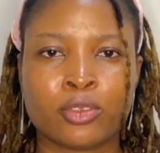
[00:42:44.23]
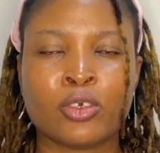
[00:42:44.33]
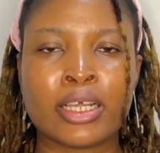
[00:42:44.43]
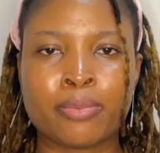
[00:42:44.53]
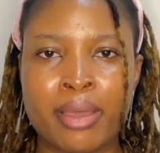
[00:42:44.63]

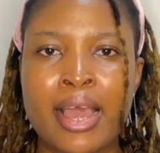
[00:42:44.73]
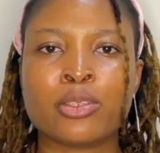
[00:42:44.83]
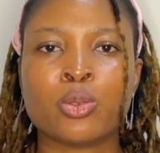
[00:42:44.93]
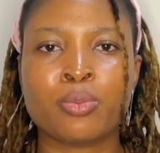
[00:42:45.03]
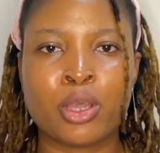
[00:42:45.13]
You
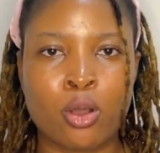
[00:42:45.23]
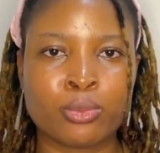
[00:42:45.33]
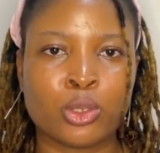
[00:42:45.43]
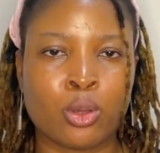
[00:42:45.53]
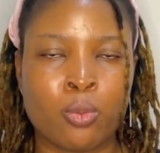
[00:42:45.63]
aspire to
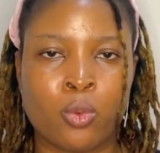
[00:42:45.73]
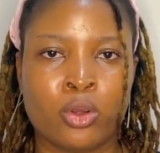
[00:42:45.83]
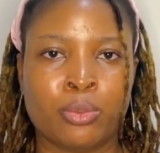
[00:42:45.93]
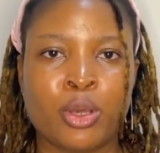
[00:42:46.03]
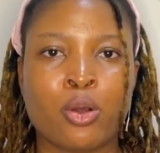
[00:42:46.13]
become
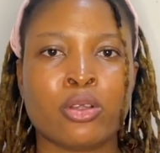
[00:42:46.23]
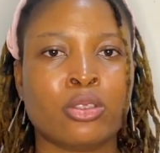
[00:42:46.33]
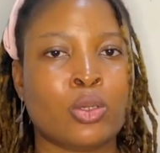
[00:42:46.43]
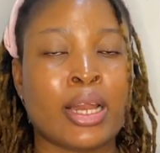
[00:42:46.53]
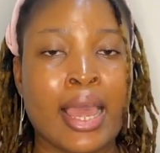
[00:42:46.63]
someone
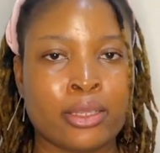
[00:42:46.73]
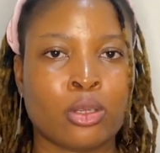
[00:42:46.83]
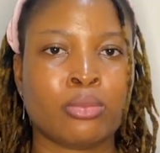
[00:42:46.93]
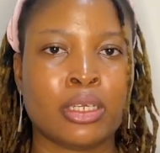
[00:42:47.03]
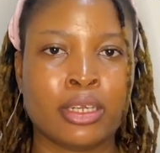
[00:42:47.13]
because you
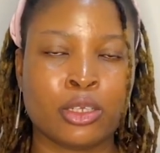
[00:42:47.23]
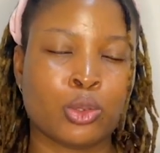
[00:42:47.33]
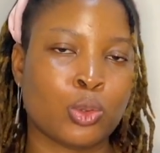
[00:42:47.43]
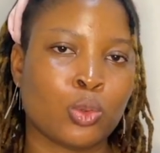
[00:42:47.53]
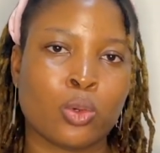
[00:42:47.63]
like something
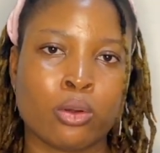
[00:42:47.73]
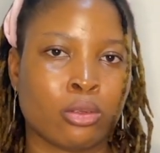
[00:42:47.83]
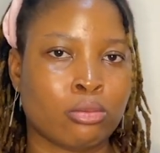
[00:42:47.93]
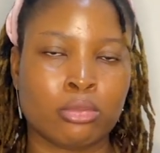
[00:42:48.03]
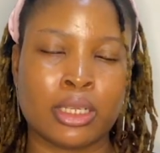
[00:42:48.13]
they do
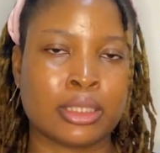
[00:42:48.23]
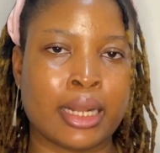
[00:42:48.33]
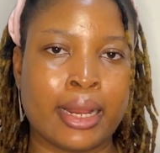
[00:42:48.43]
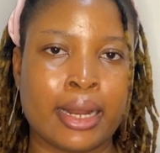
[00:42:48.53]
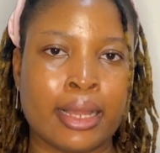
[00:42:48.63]
or
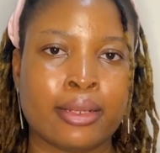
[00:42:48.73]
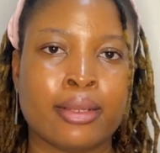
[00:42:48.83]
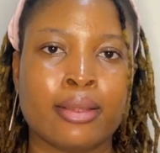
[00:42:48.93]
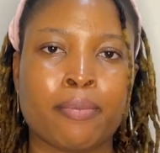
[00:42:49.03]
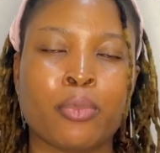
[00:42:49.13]
things like
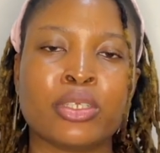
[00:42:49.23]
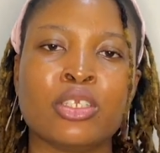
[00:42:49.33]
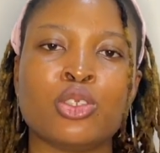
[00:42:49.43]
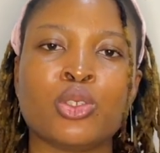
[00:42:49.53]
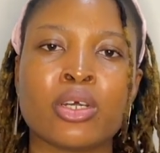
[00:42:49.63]
that.
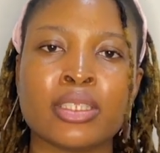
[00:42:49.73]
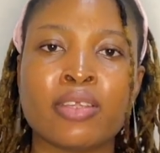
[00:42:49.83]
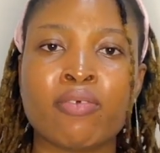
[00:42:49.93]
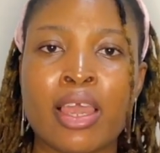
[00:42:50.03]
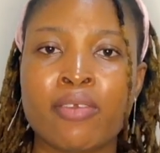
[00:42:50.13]
But
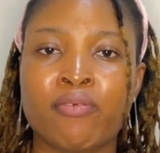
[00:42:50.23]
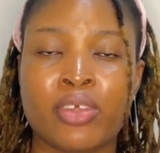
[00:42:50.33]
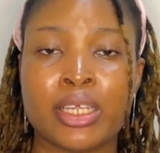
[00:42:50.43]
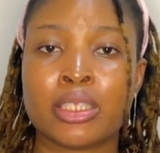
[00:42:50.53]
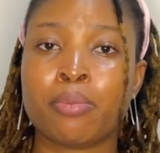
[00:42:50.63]
destructive
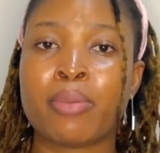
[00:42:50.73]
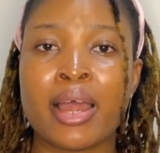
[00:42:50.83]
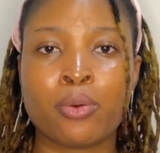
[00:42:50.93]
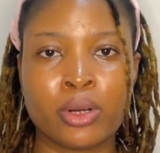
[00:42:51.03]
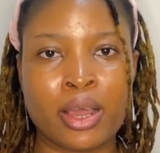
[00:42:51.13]
envy is the
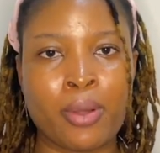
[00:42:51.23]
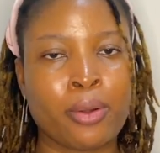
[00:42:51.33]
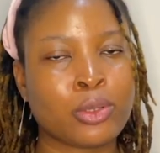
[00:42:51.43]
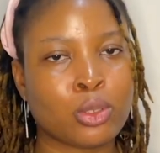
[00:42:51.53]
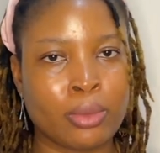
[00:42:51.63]
bad one that
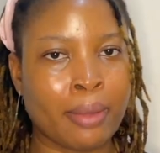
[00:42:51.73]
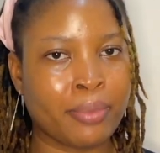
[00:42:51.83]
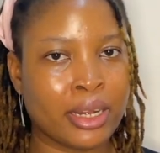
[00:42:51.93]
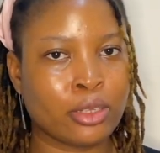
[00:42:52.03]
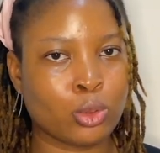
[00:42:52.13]
we're going to be
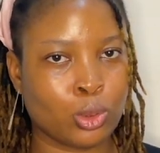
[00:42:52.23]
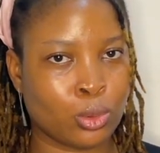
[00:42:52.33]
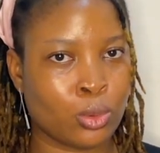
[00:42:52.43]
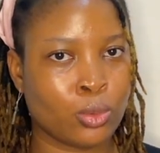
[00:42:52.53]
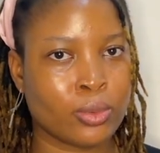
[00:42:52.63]
appealing
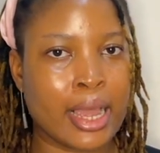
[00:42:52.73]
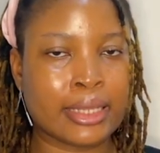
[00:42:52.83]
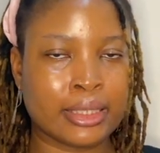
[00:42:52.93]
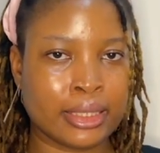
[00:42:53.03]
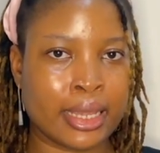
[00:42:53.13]
to
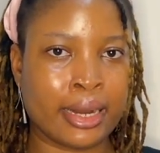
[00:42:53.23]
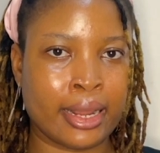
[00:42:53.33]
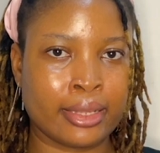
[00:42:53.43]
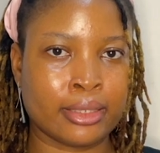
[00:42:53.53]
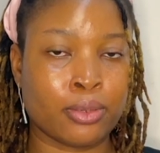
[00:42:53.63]
as
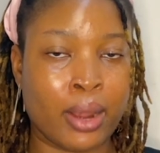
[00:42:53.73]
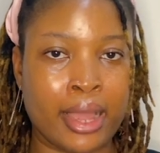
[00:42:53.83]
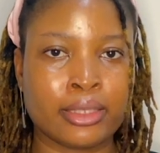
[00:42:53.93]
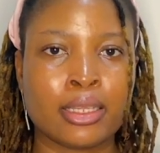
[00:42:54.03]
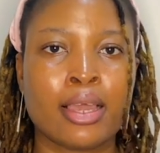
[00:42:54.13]
designers,
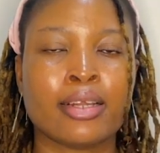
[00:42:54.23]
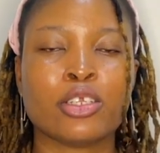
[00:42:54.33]
right?